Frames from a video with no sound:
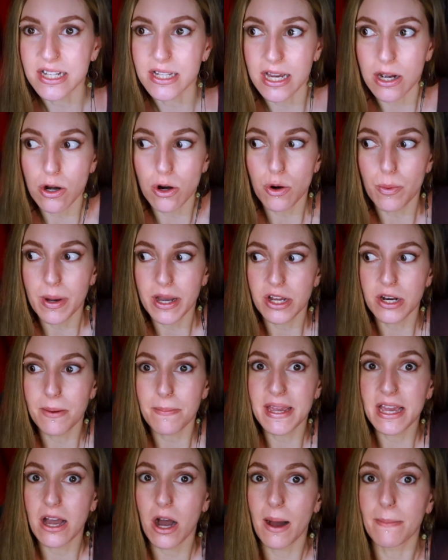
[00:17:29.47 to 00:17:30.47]
Like, oh,
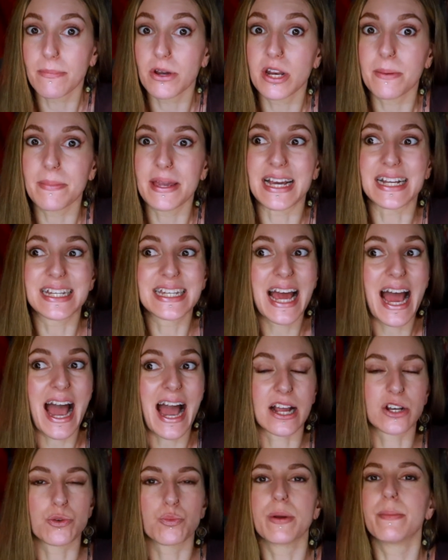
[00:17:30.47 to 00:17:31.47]
I'm going to be
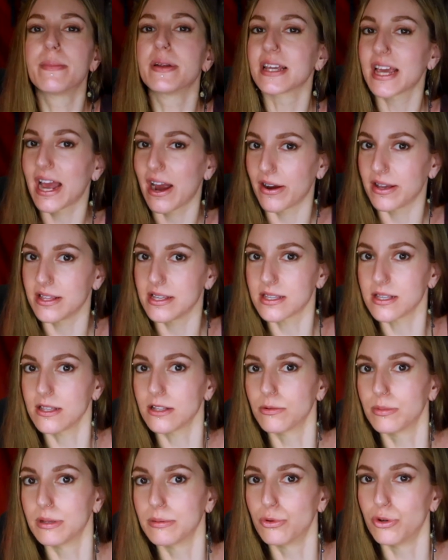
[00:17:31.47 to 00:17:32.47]
attacked. Women carry this a
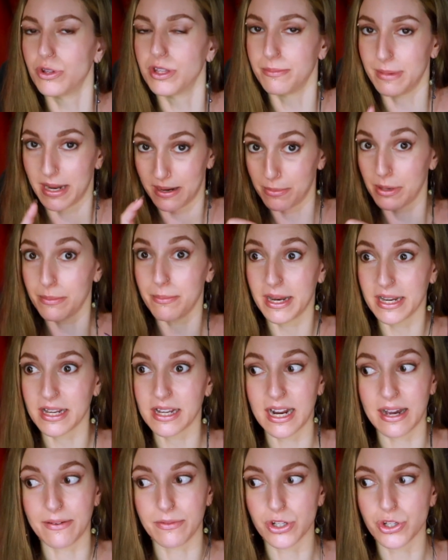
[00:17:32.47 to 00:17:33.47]
little bit more than men, but men
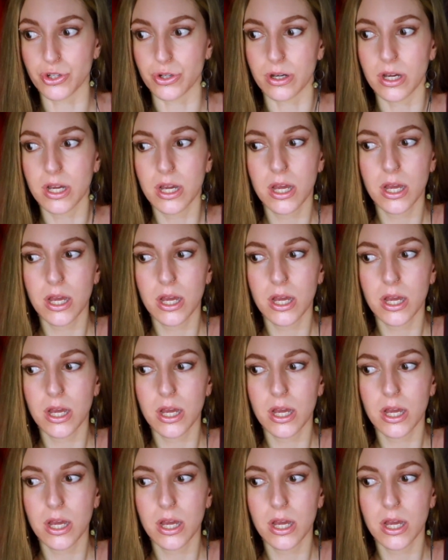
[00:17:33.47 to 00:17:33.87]
can have it too.